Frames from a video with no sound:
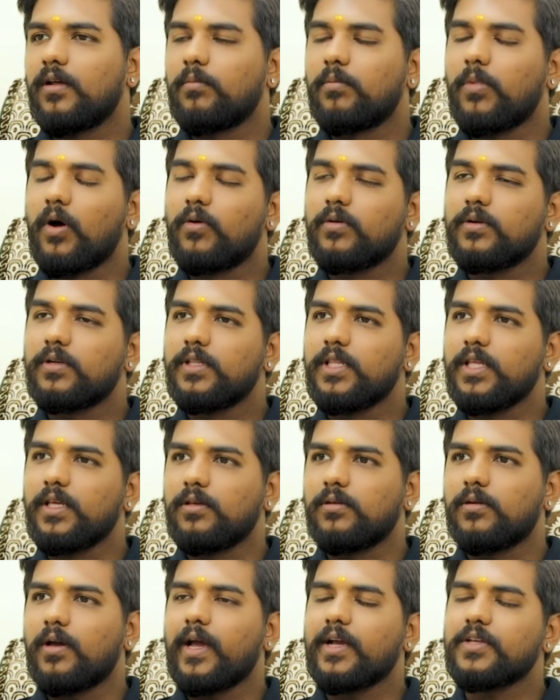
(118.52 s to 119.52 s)
about
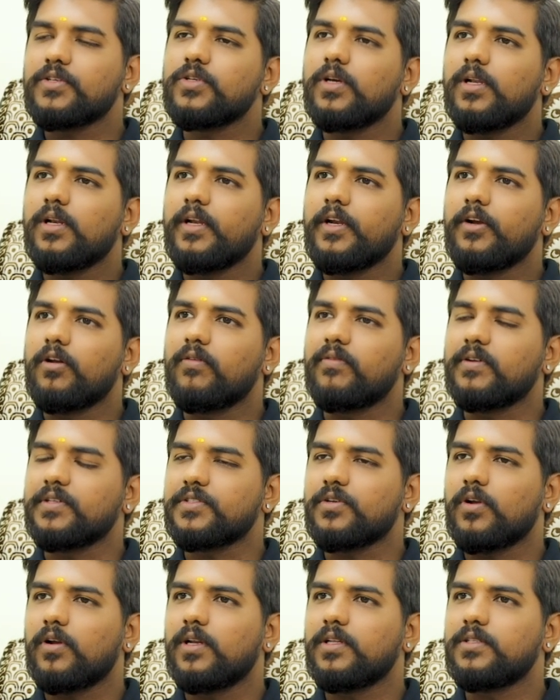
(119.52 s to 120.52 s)
the actual need of
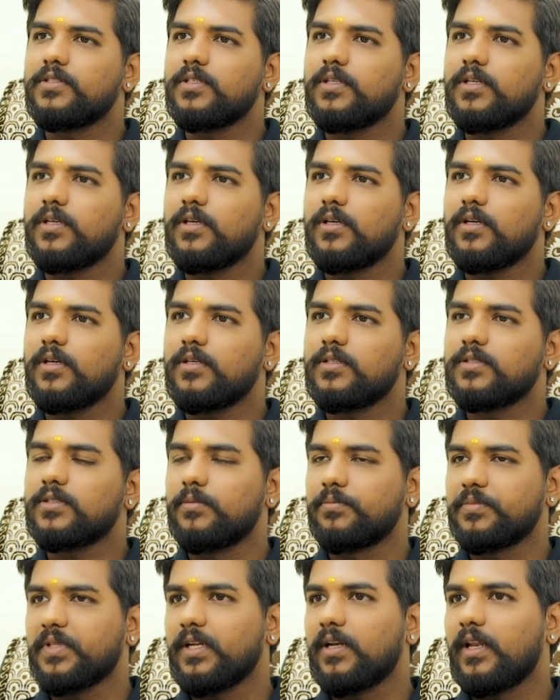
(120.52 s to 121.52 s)
astrology is
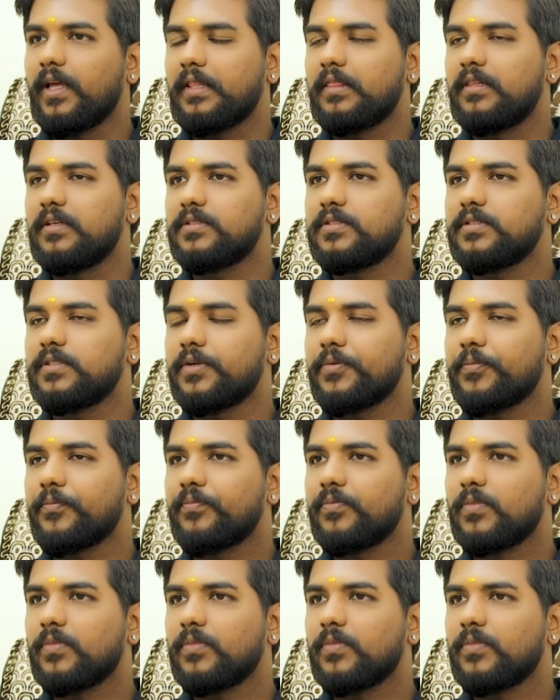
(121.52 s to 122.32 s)
something like this, sir.